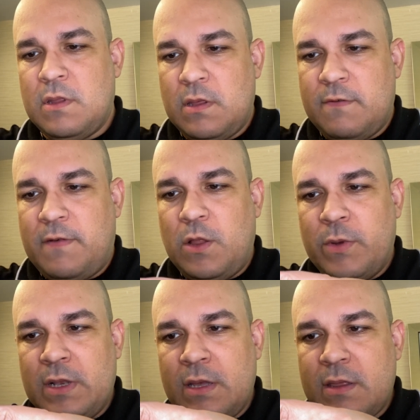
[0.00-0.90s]

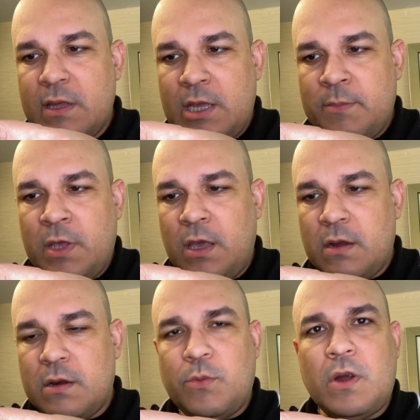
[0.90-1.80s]
following a theme
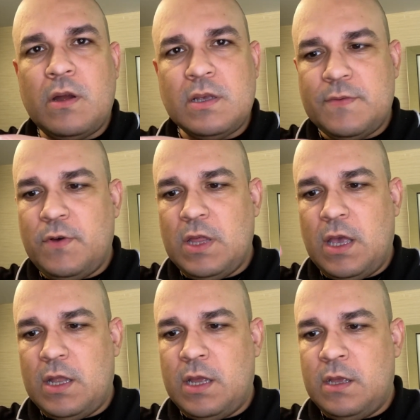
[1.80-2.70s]
here, we're
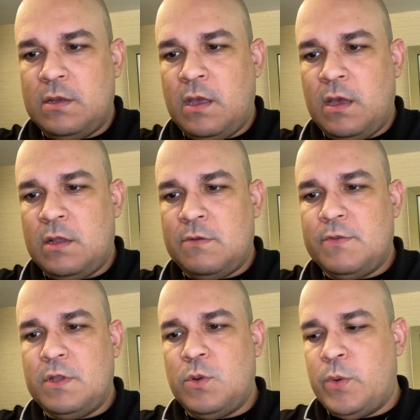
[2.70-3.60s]
exfoliating and
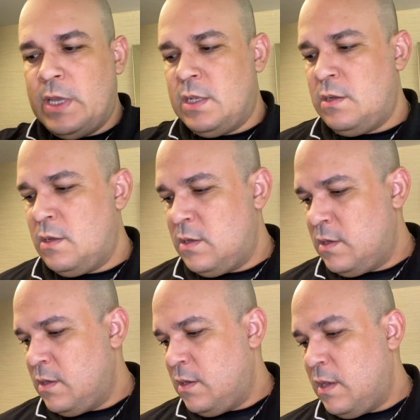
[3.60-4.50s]
renewing,
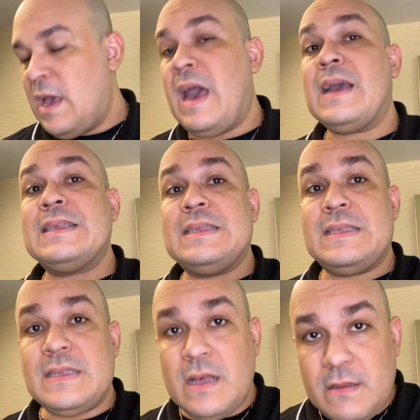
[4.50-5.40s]

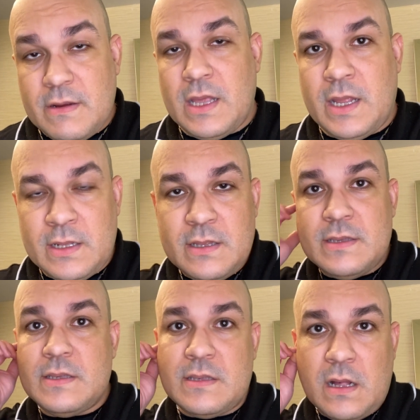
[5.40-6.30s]
accelerating
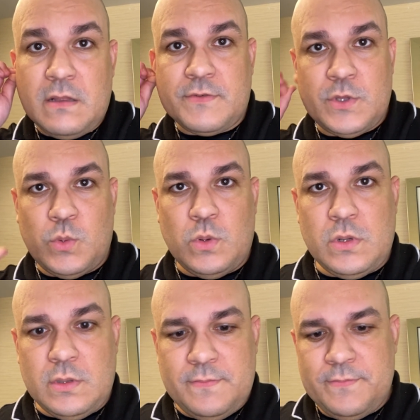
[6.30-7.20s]
cell renewal.